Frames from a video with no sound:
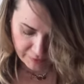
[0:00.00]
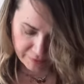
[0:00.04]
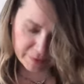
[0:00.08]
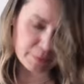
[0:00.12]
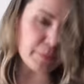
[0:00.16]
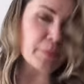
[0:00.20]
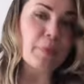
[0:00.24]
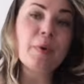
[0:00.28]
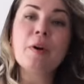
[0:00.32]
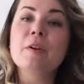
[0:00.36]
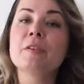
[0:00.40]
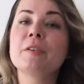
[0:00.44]
If
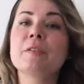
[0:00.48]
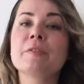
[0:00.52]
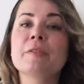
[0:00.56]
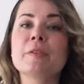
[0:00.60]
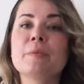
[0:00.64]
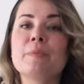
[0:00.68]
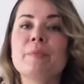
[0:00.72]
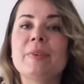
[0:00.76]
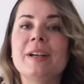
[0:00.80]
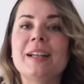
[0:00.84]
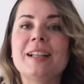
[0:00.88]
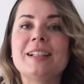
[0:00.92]
the both of
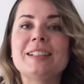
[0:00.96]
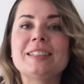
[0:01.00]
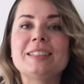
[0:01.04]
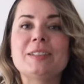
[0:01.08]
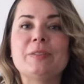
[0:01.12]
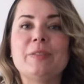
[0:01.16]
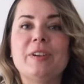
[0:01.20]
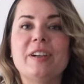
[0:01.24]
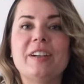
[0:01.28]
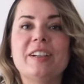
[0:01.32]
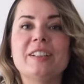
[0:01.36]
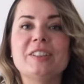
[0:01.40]
the
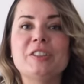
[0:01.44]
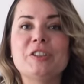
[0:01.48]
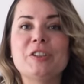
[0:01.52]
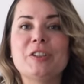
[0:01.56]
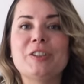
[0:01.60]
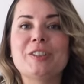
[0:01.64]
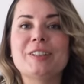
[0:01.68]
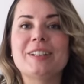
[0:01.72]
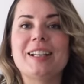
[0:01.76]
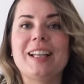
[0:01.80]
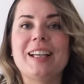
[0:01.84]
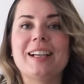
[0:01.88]
belts were
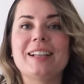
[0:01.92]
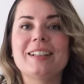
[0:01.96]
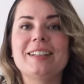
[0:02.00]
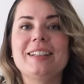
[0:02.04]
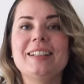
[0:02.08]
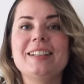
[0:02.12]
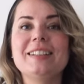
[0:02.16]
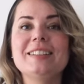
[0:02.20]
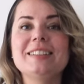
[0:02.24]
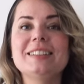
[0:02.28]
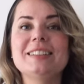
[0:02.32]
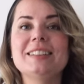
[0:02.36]
short like
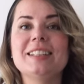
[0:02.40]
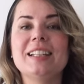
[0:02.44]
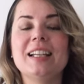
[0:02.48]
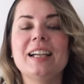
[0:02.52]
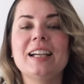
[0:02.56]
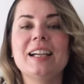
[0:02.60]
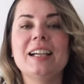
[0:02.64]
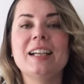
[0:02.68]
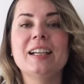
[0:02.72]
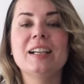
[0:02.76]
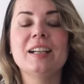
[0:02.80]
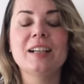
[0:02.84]
this,
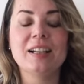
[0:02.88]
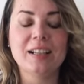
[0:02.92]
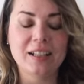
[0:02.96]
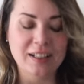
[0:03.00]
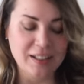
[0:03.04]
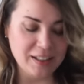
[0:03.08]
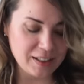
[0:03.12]
then